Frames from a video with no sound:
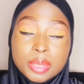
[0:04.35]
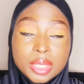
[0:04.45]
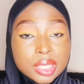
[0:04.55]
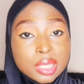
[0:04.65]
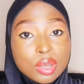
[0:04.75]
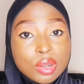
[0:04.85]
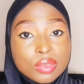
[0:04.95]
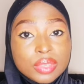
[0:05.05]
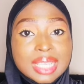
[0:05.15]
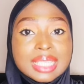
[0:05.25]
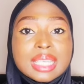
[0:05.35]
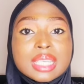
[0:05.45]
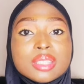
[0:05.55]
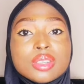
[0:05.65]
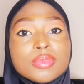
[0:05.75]
Peace and Love and The
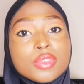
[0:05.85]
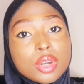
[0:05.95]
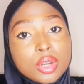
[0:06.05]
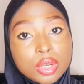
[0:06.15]
Kingdom for Her.